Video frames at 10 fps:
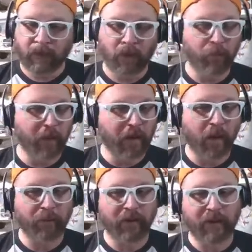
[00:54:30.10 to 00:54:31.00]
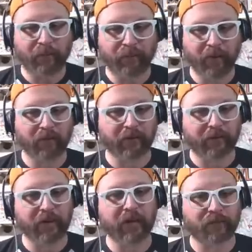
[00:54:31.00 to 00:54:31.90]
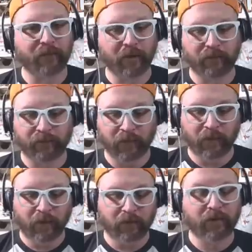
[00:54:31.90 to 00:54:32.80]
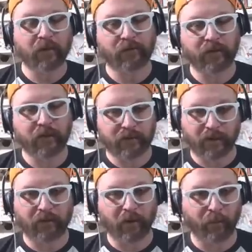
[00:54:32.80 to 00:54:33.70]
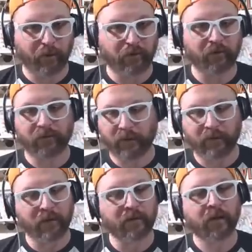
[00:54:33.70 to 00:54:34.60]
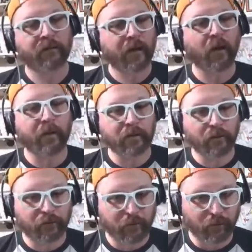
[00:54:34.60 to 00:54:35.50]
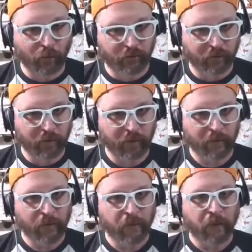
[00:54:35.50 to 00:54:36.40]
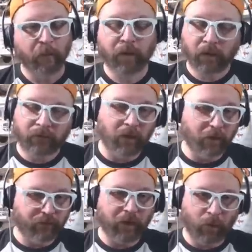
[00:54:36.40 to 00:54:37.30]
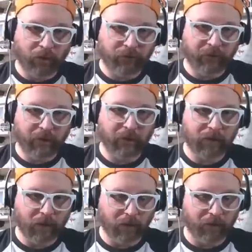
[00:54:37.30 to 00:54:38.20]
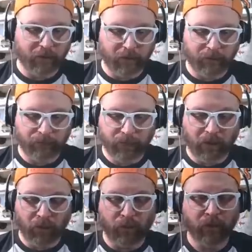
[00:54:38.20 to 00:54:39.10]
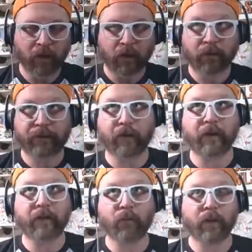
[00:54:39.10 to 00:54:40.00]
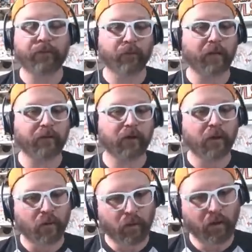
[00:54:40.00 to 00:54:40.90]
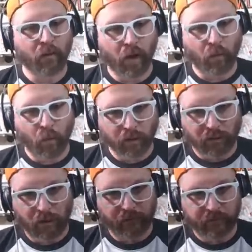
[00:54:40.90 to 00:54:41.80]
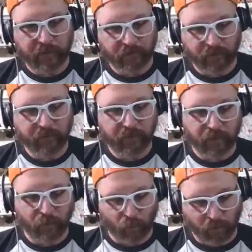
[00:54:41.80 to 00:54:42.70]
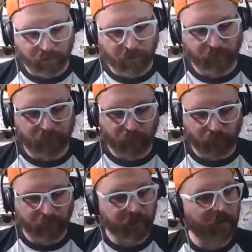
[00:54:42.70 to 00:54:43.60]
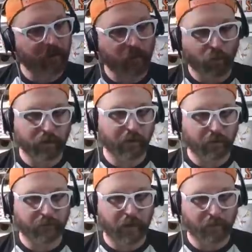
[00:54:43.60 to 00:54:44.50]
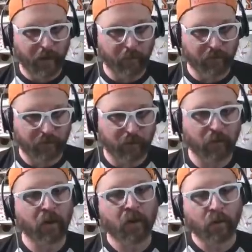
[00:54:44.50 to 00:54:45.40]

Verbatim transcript: it may not be that big of a thing if if Tennessee takes care of business and then they go out and lose to Georgia, because it's that question that or the you know theory that we threw out there. Well, a one-loss Tennessee team, a one-loss Georgia team, and a one-loss Alabama team.